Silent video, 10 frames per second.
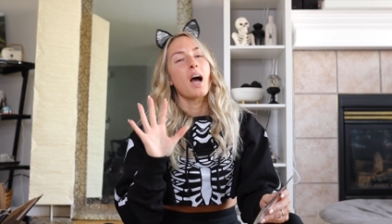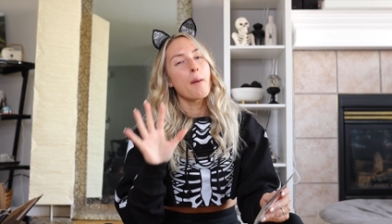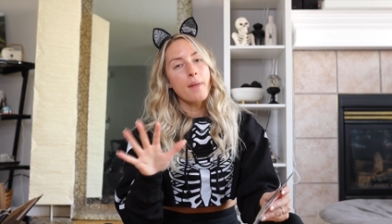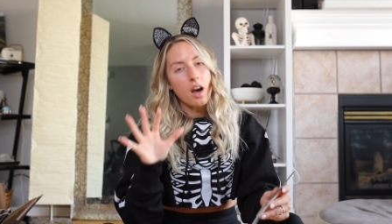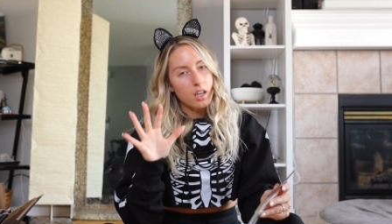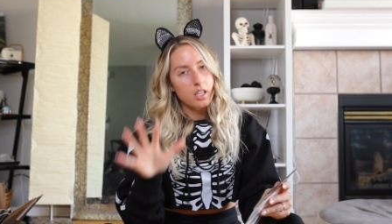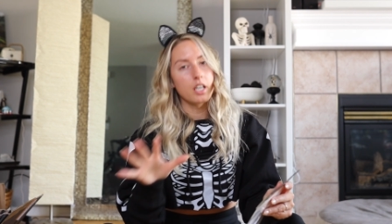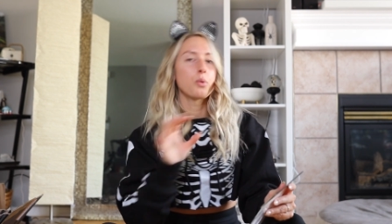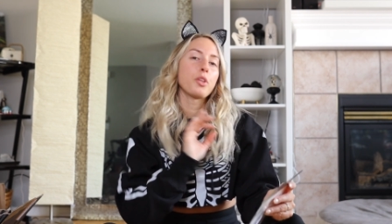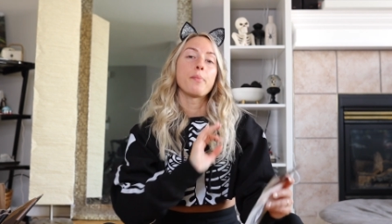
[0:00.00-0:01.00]
I'm not
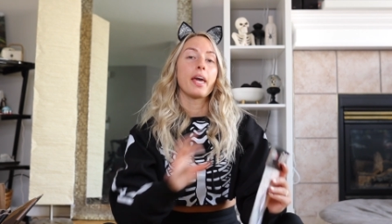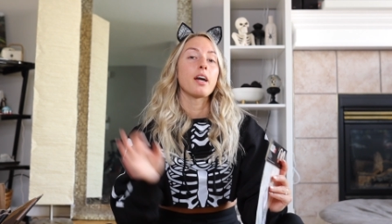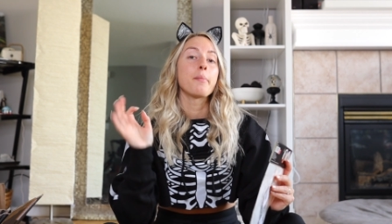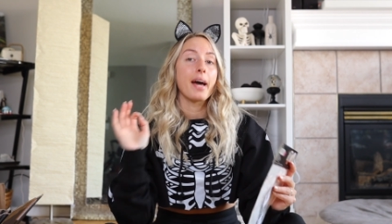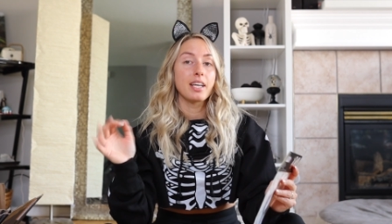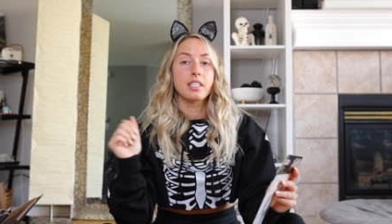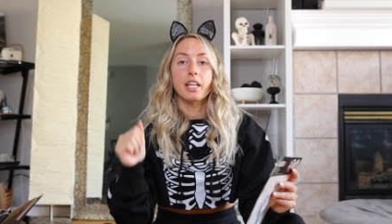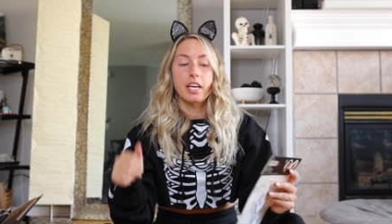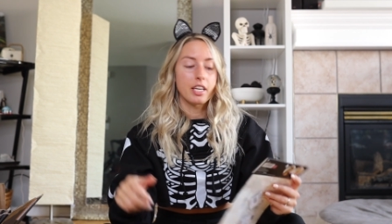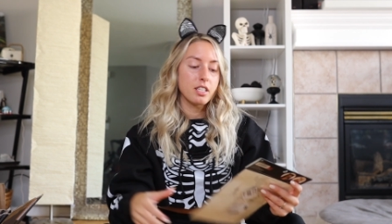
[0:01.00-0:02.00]
good with makeup as
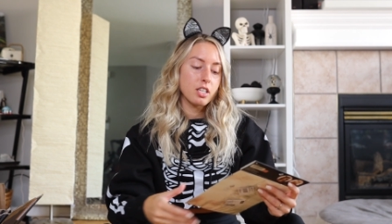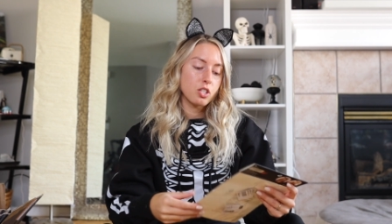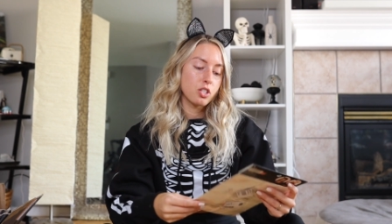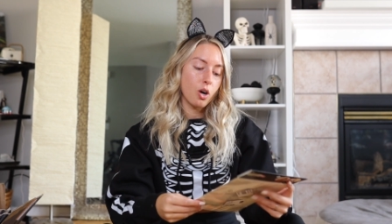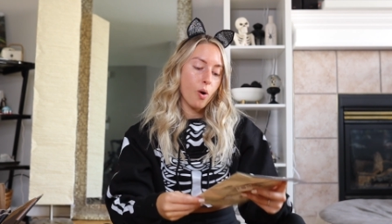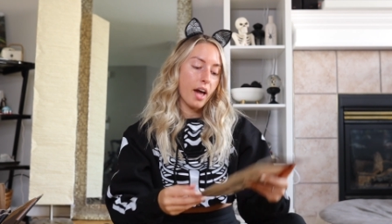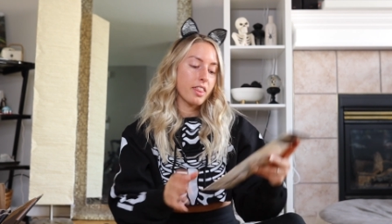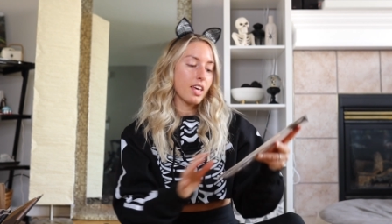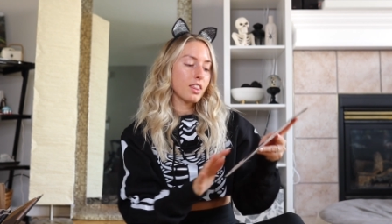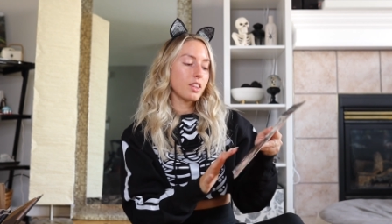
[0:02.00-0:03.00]
it is, so
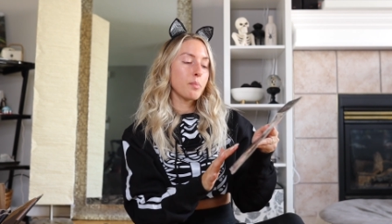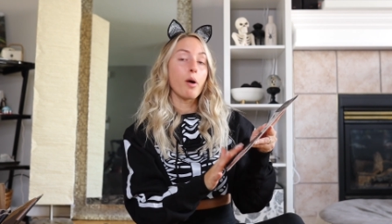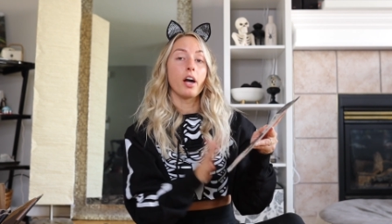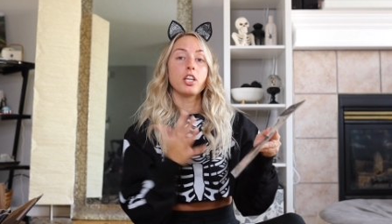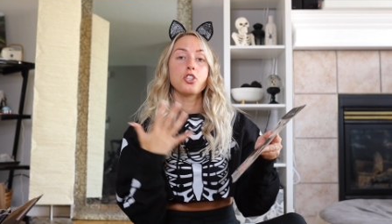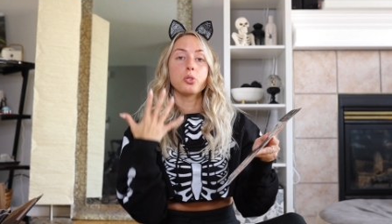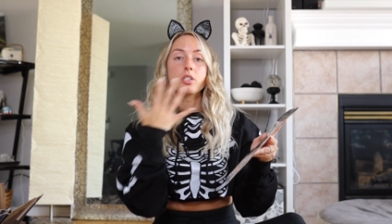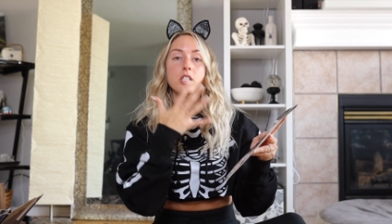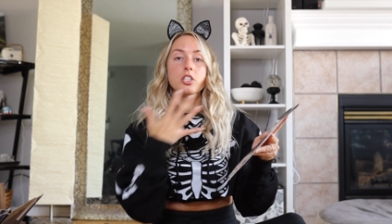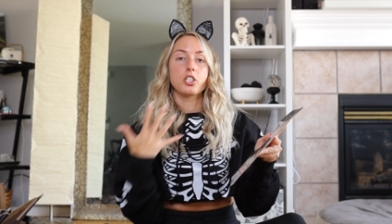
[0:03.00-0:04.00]
I think that the body
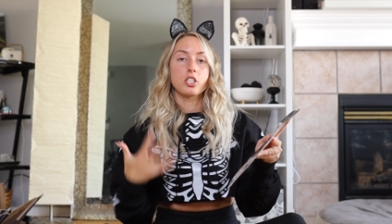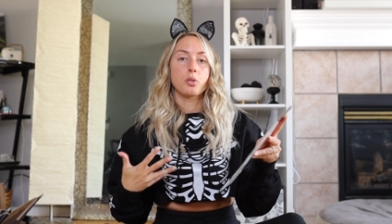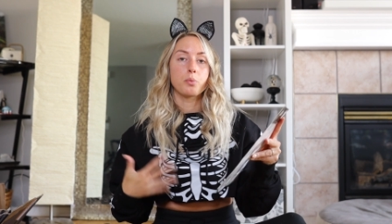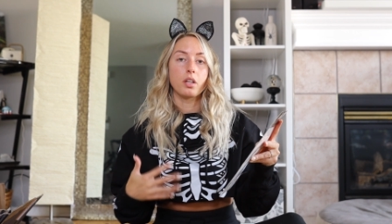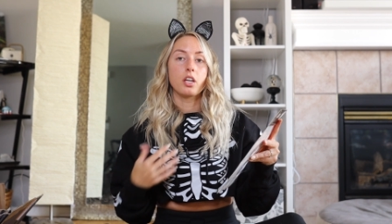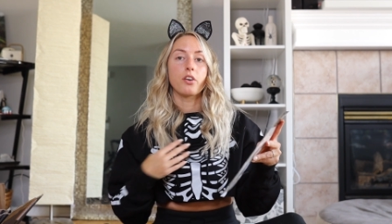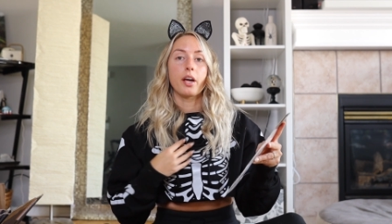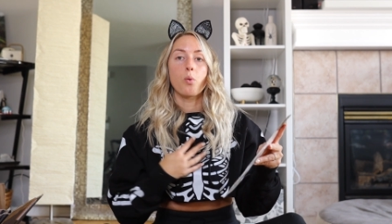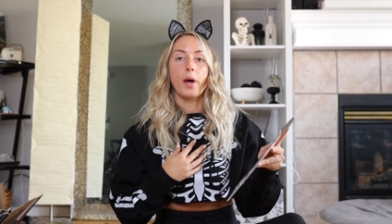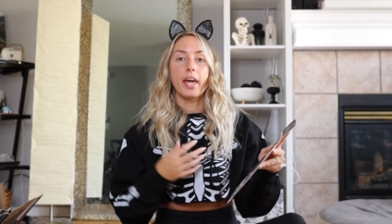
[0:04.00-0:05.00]
jewels are just a really
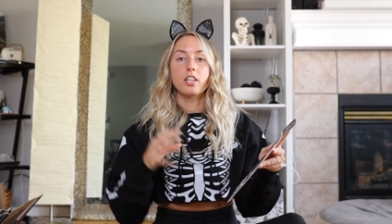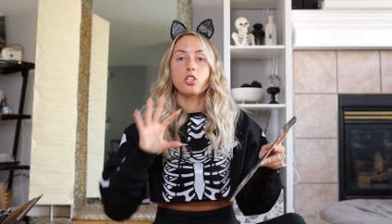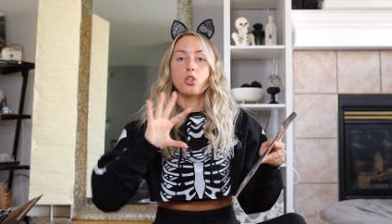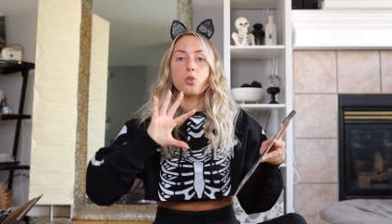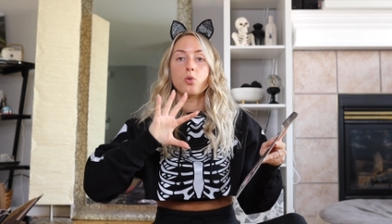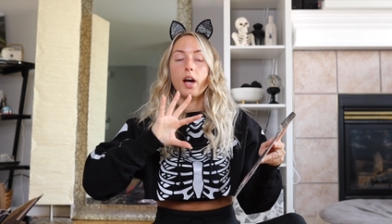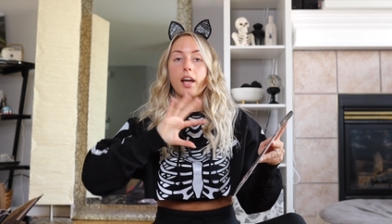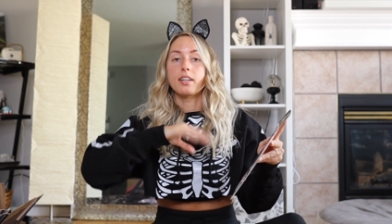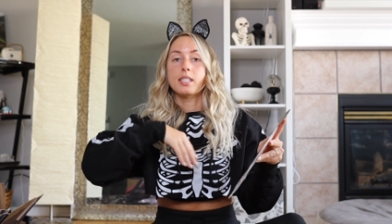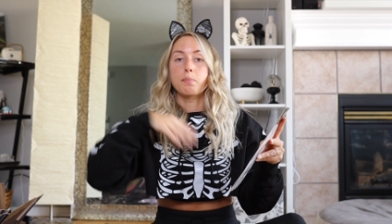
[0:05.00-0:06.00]
great way to
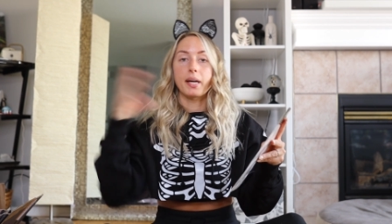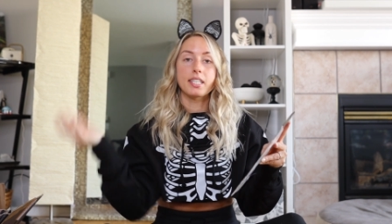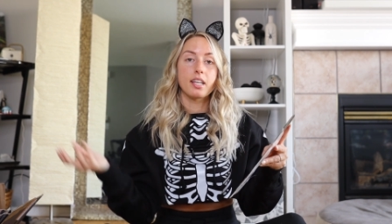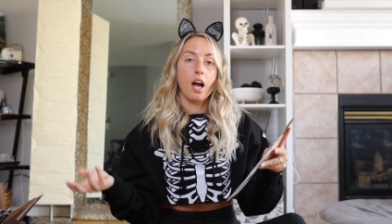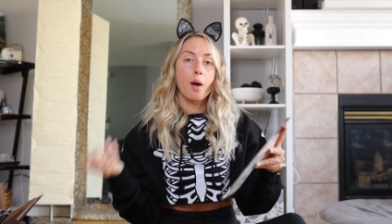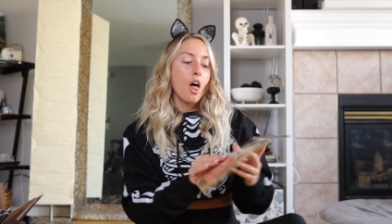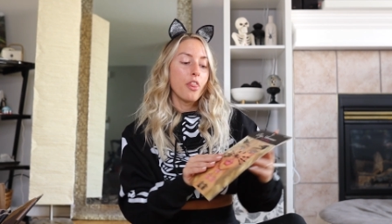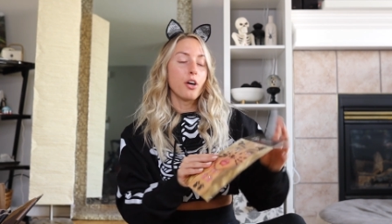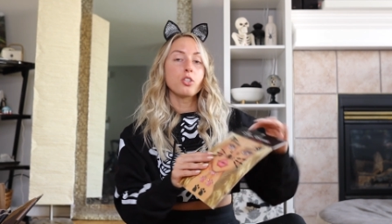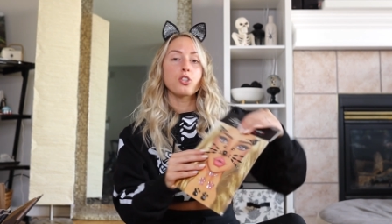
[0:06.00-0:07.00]
kind of spice it up.
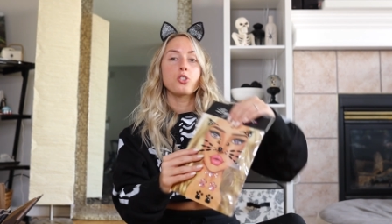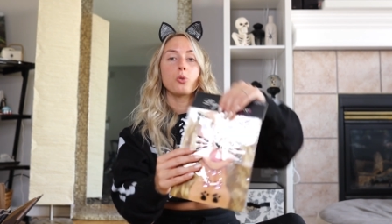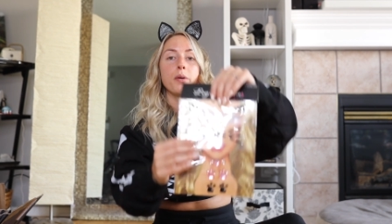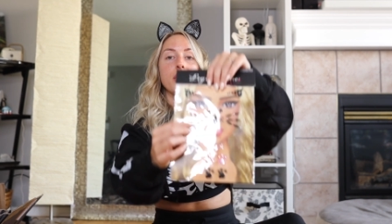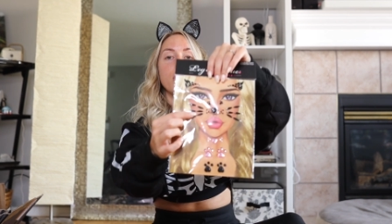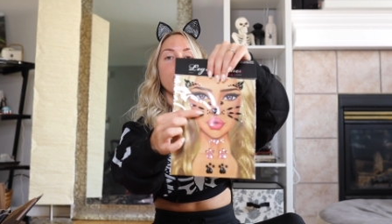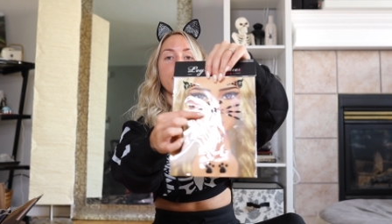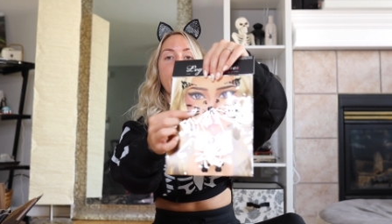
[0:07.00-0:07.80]
Those are super cute.